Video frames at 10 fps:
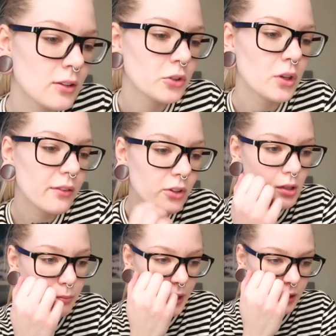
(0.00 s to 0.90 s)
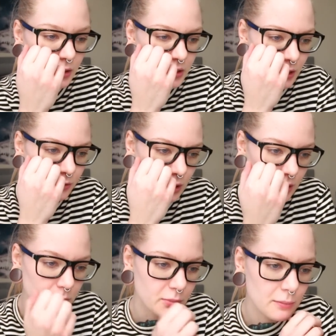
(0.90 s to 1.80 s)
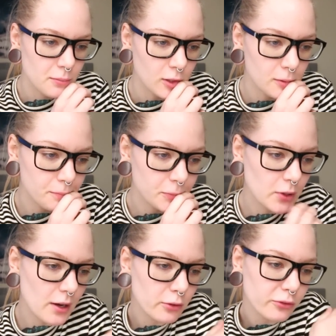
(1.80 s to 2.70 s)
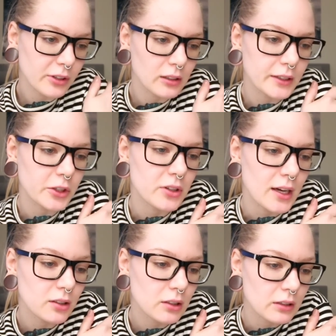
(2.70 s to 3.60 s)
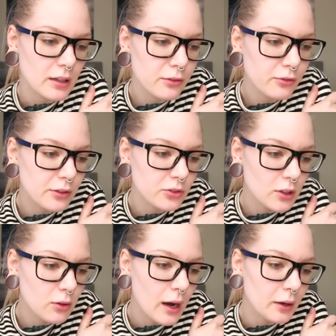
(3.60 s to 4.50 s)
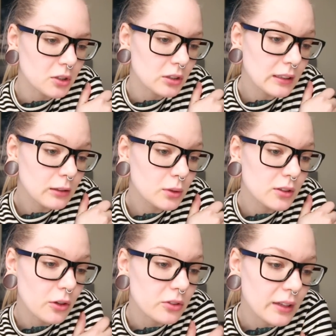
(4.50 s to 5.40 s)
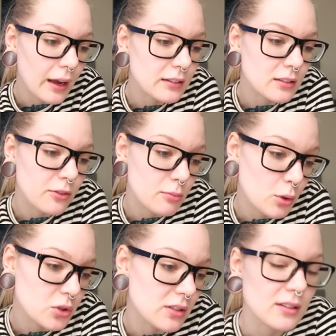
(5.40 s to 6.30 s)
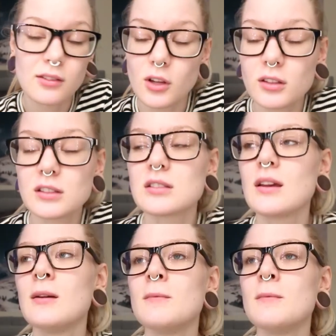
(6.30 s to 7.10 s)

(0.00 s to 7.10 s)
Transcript: Do you ever compare yourself to other people? Do you ever feel like you're not good enough? If so, how do you deal with those kinds of emotions and thoughts?